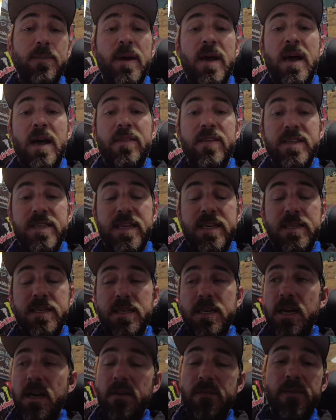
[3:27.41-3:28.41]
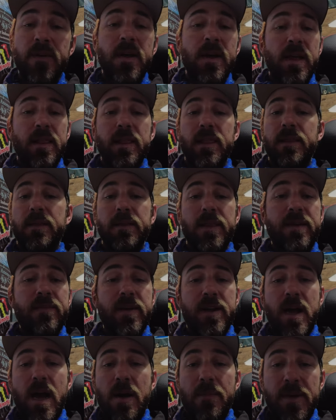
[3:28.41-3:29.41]
the behind the scenes stuff, leave
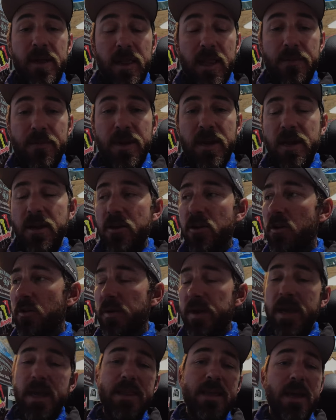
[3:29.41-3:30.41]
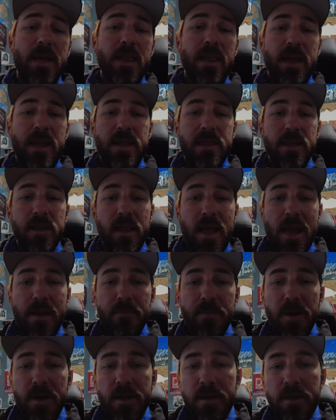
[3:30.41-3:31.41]
a comment, let me know. Hit that hit the
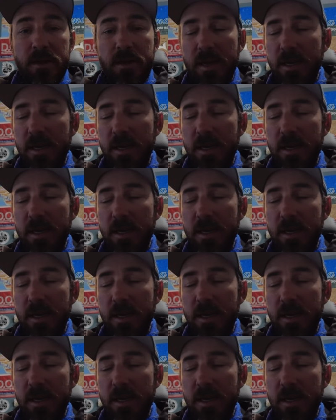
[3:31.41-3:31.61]
like button.